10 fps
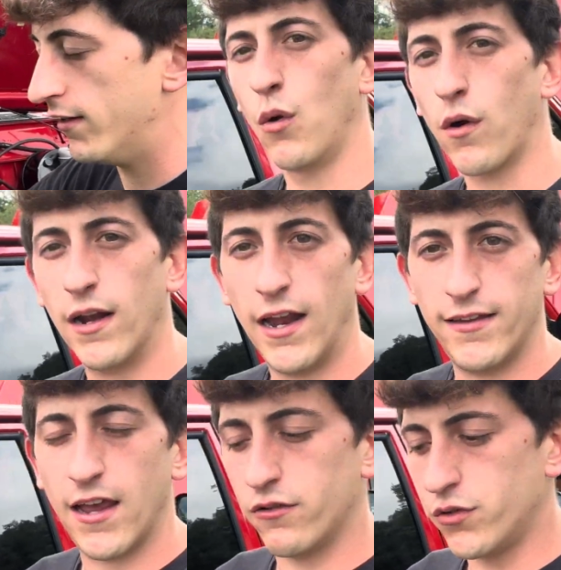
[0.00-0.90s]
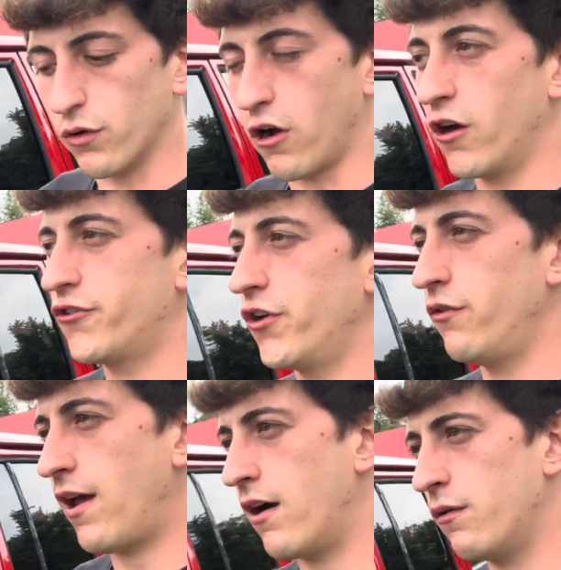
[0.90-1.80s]
We're gonna head down to a car show
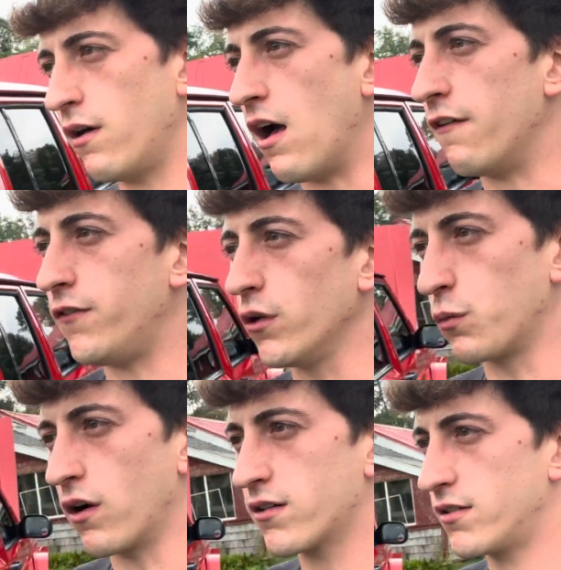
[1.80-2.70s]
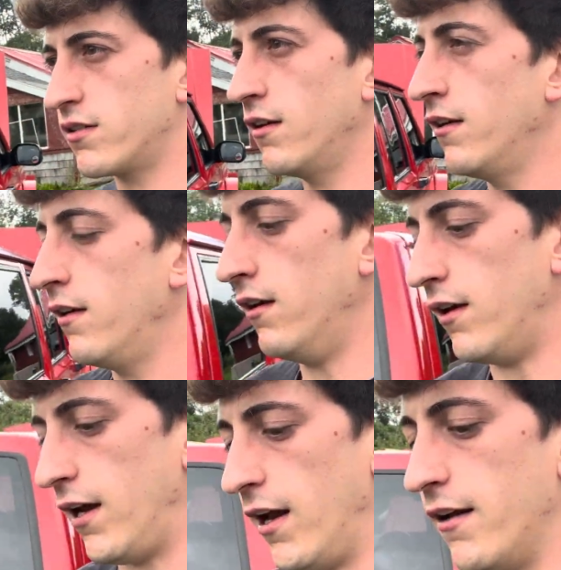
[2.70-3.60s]
now, Fieldworks,
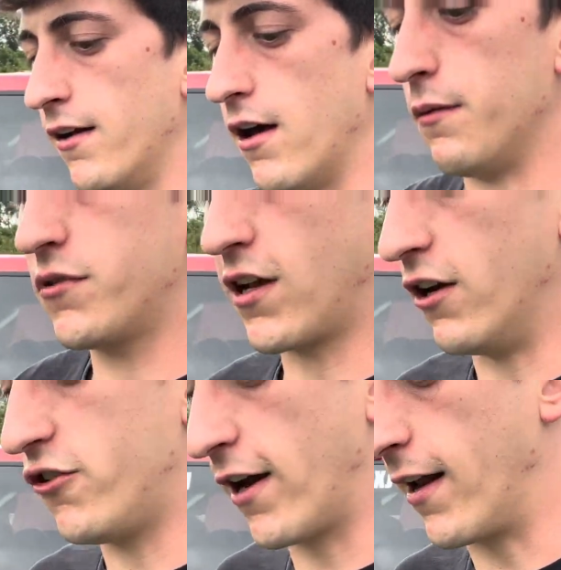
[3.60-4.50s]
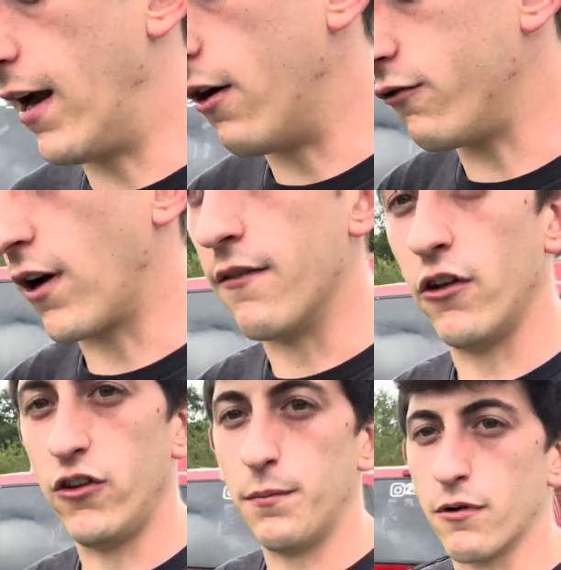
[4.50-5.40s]
and I'm just gonna check it out and drive the
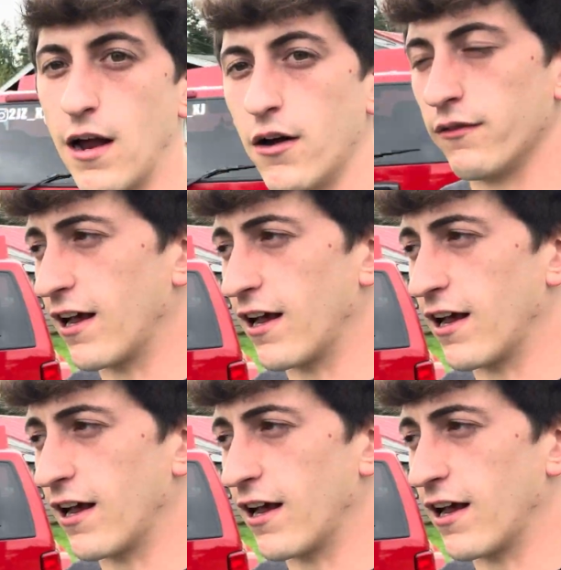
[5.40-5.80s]
Jeep around.